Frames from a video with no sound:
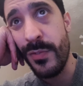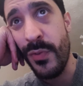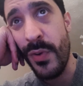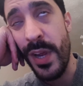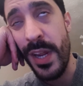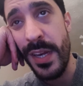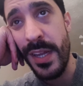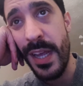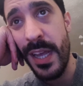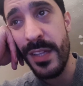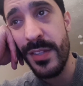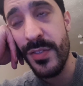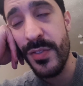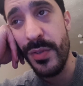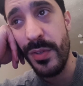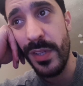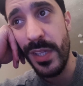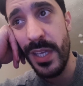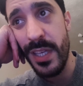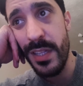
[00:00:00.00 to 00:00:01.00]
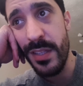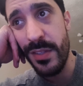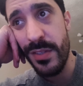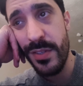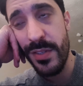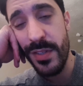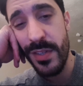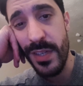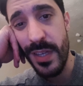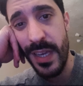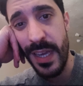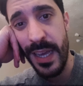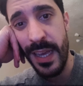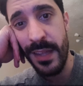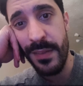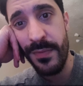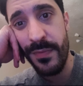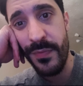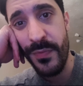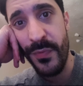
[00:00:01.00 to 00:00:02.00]
train gets to Leeds
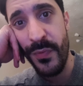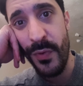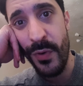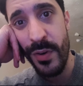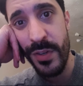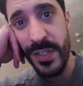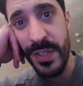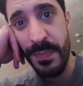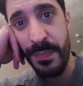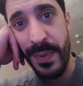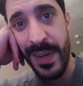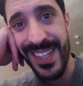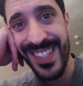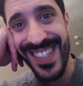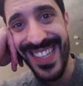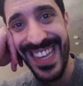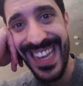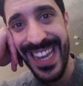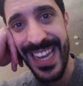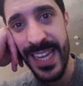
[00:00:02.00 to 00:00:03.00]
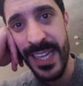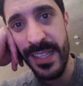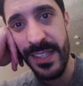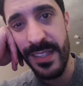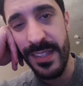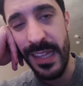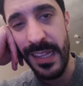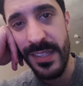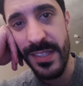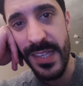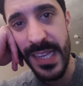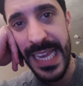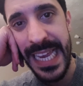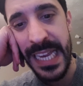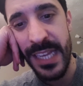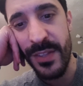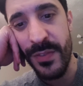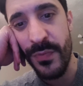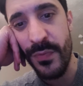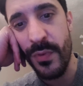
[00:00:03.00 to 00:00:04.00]
at 40 past 8 that's
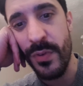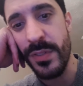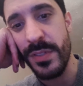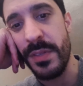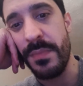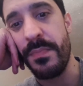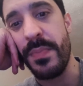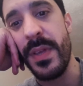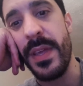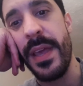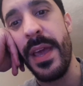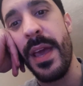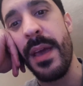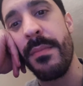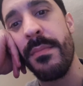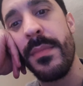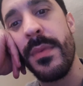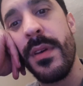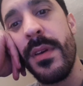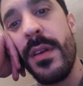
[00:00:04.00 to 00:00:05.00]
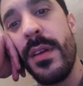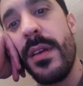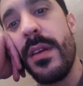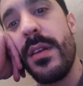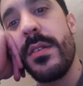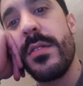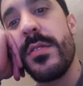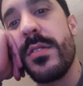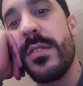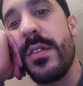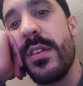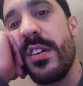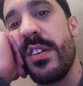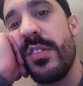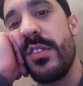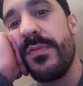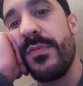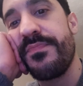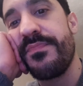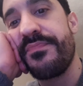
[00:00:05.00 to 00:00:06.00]
8:40 p.m.
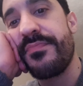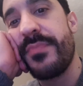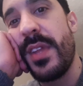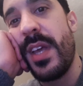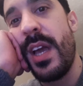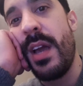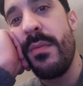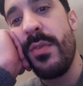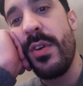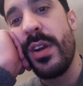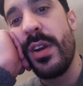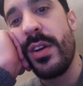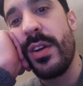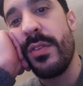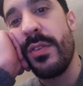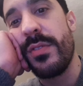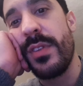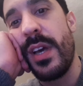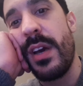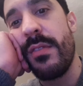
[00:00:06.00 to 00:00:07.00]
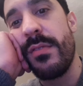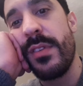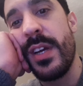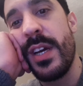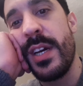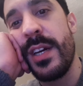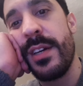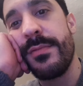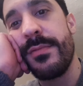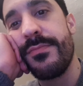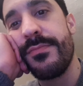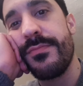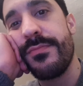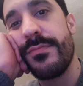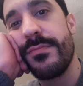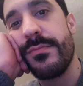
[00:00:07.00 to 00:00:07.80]
so I'm going to go down now